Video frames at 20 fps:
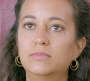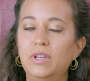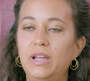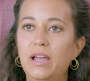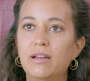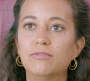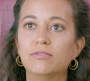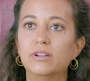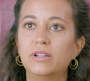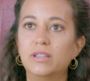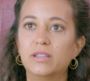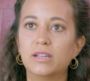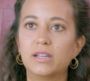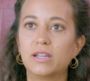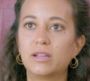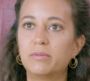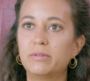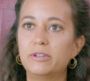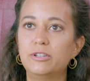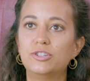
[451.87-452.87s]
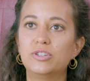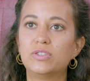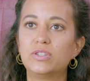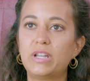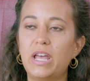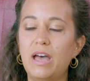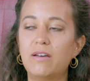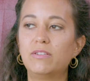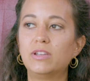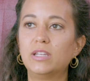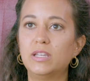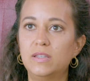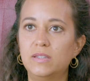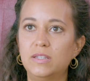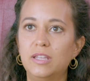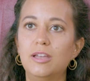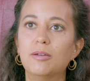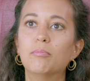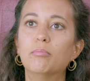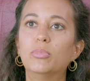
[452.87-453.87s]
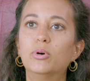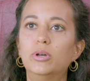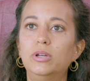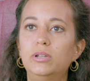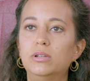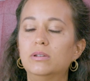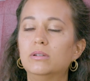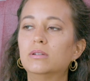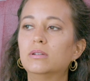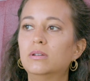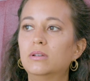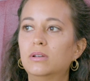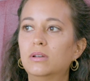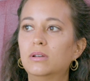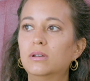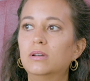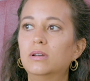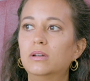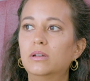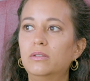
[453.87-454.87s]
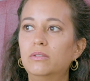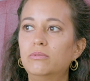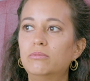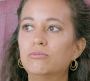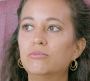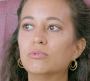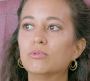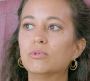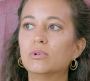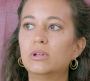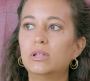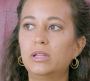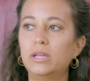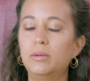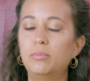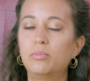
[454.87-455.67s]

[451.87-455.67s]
everything. I mean, just having his input really